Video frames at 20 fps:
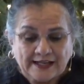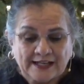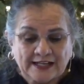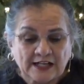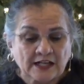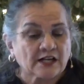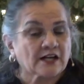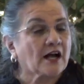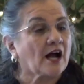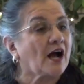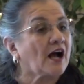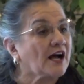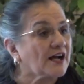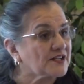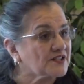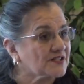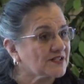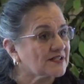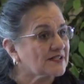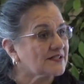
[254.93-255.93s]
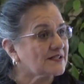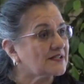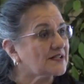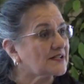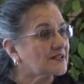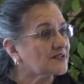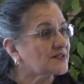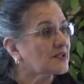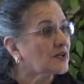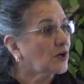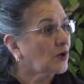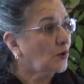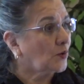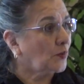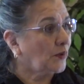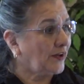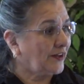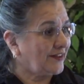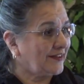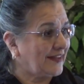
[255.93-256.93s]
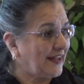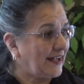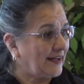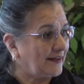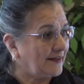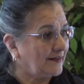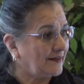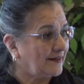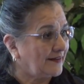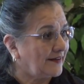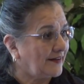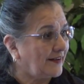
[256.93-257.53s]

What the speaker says: in consciousness within.